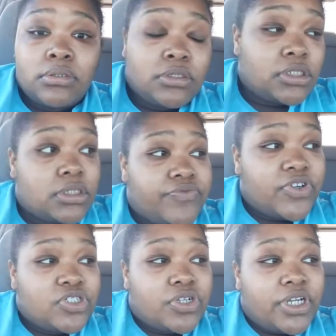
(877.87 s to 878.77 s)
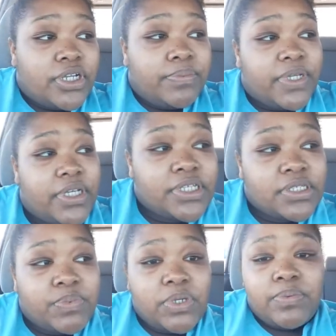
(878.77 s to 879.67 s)
Just frustrating
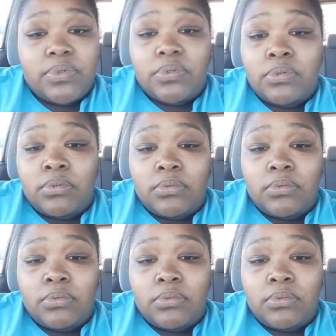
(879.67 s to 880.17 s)
because people